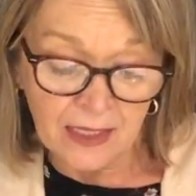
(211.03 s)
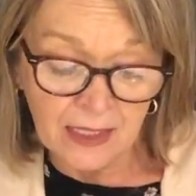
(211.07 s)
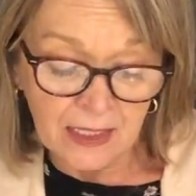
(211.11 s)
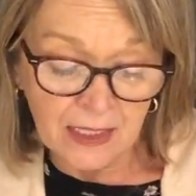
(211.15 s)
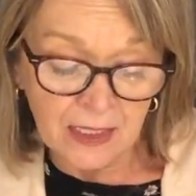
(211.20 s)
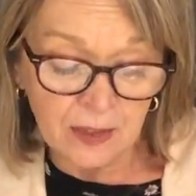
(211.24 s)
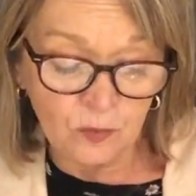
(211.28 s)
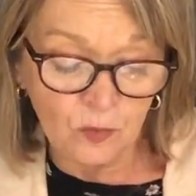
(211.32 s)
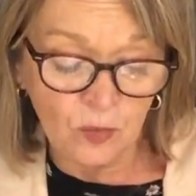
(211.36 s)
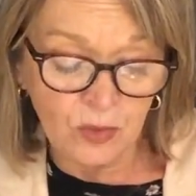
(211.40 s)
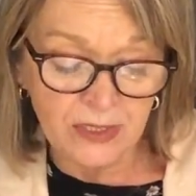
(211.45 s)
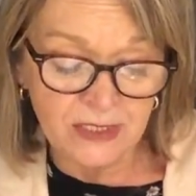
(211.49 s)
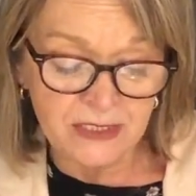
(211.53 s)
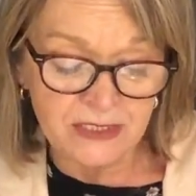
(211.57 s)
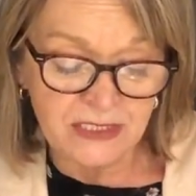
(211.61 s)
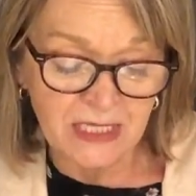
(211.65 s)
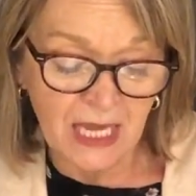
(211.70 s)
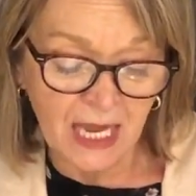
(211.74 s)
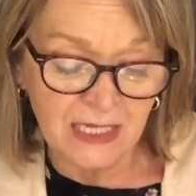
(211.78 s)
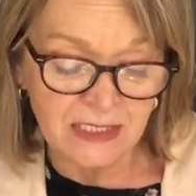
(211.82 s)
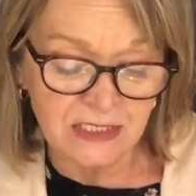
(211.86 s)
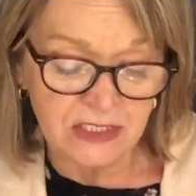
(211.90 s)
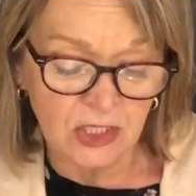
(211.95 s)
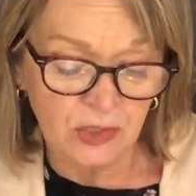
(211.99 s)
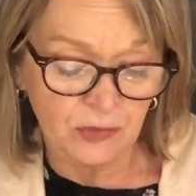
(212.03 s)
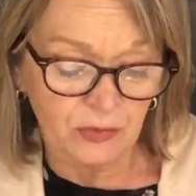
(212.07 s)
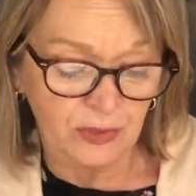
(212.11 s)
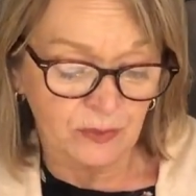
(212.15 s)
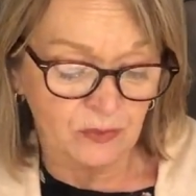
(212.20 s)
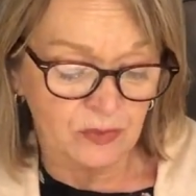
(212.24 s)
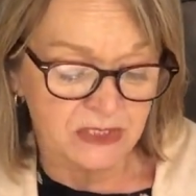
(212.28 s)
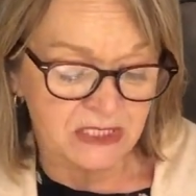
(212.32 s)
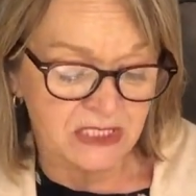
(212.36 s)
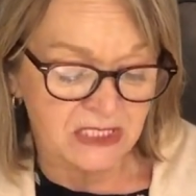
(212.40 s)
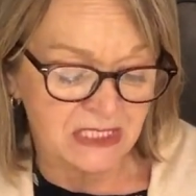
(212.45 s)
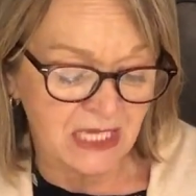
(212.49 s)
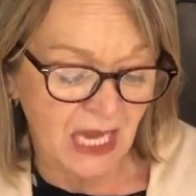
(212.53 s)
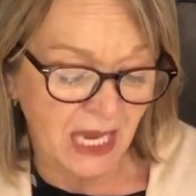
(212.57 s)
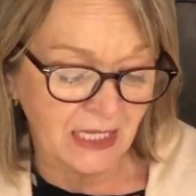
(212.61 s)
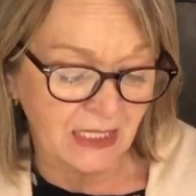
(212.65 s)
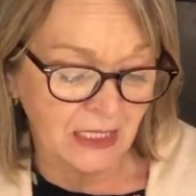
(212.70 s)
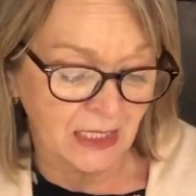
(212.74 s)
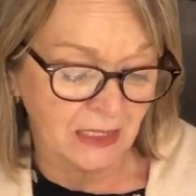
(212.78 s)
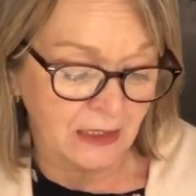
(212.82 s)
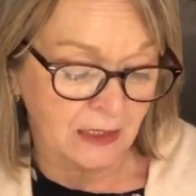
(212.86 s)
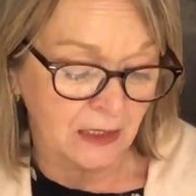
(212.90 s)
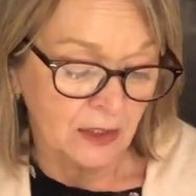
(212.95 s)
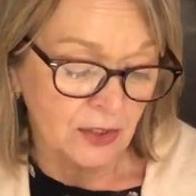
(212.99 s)
It was as though he was
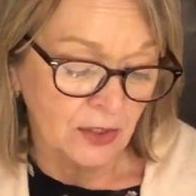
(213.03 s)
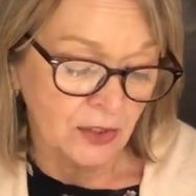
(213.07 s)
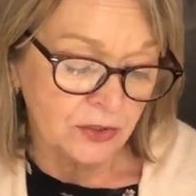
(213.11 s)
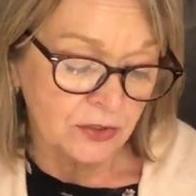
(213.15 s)
saying,